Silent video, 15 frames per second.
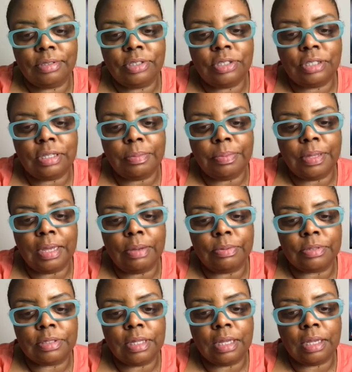just something I
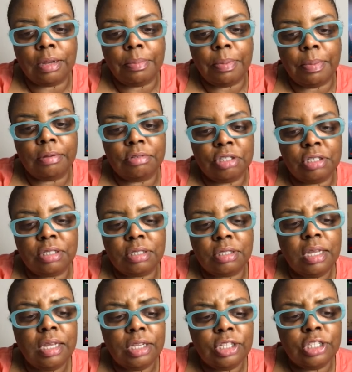was thinking about. Just,
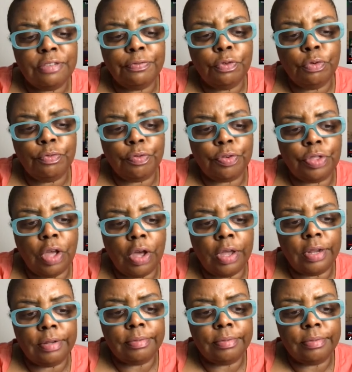just food for thought.